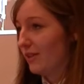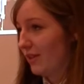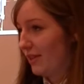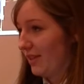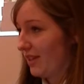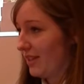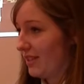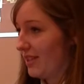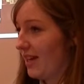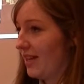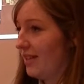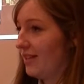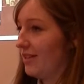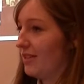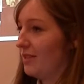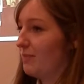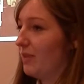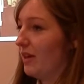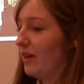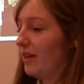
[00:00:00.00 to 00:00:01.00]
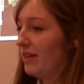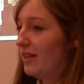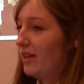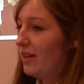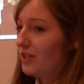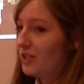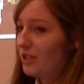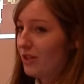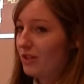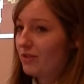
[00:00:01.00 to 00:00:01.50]
not in the containers, but
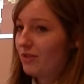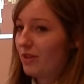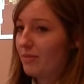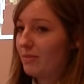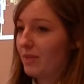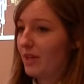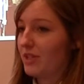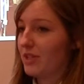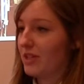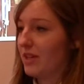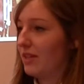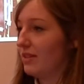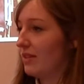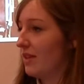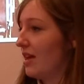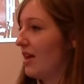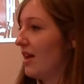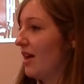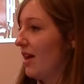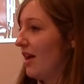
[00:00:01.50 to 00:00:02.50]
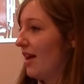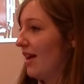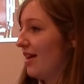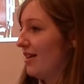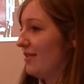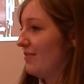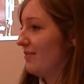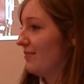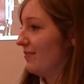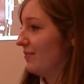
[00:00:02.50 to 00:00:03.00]
shoestring budget,
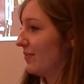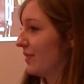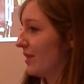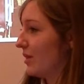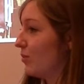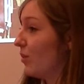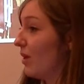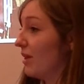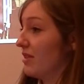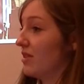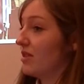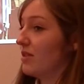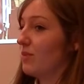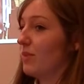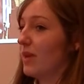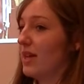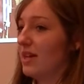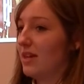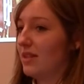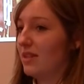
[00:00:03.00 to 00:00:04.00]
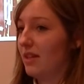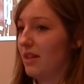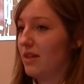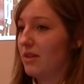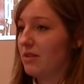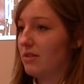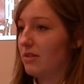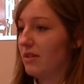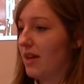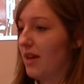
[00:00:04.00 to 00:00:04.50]
once a week in the
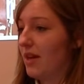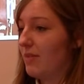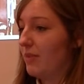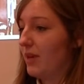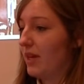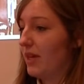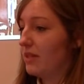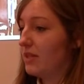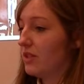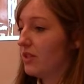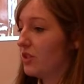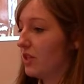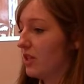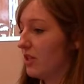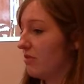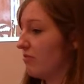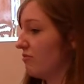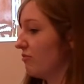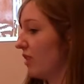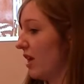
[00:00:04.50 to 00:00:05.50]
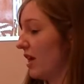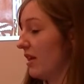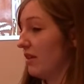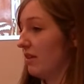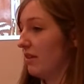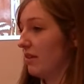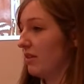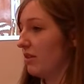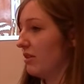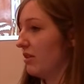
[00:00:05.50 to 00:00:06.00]
local library to just
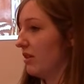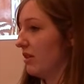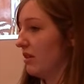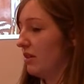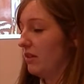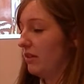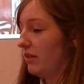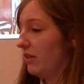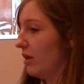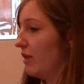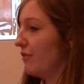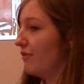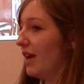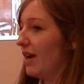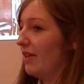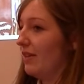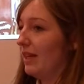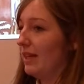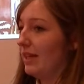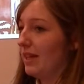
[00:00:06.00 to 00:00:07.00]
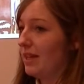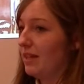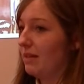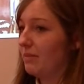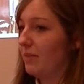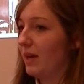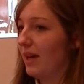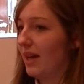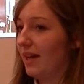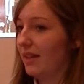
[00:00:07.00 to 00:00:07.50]
run a very
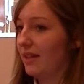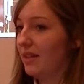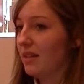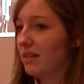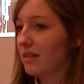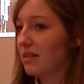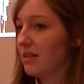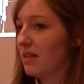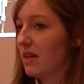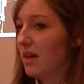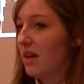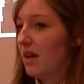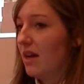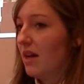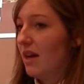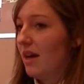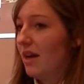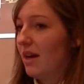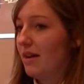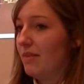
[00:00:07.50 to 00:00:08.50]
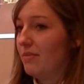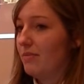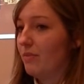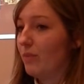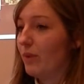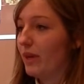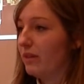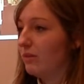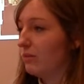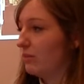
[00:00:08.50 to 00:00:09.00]
lean pilot.
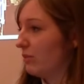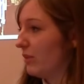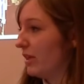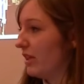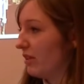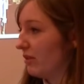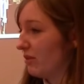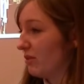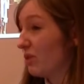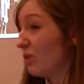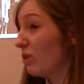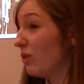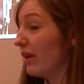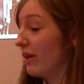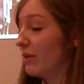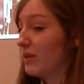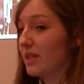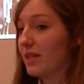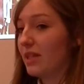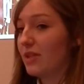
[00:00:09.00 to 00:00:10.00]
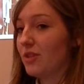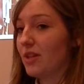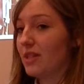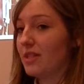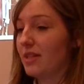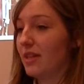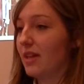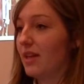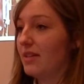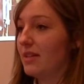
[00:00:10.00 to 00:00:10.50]
We thought it was an
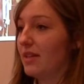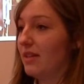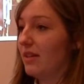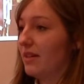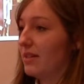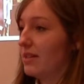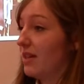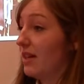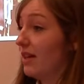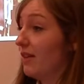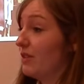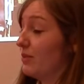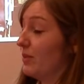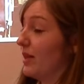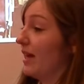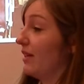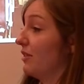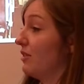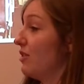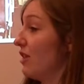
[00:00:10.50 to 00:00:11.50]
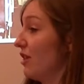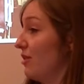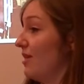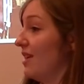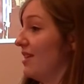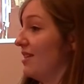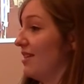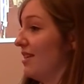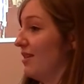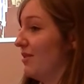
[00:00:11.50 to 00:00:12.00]
interesting idea ourselves. We had no
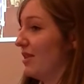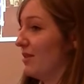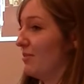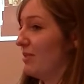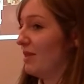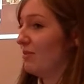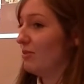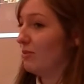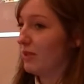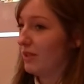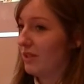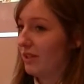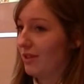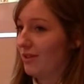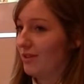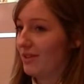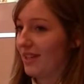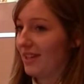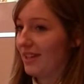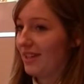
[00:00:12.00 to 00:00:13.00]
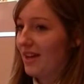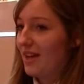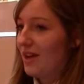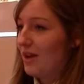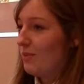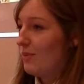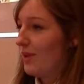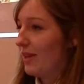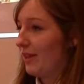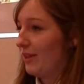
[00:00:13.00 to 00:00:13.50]
idea whether people would use it,
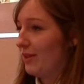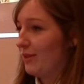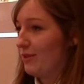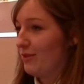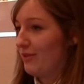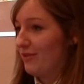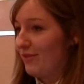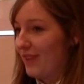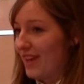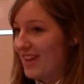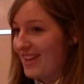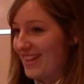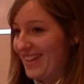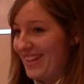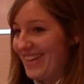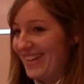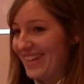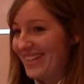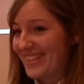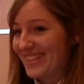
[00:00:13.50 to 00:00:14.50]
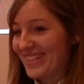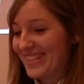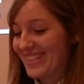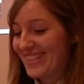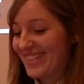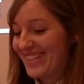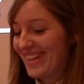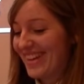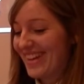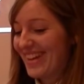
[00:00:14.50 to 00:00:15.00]
whether it was vaguely
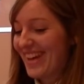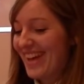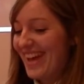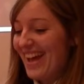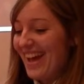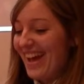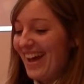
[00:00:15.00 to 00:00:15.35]
interesting.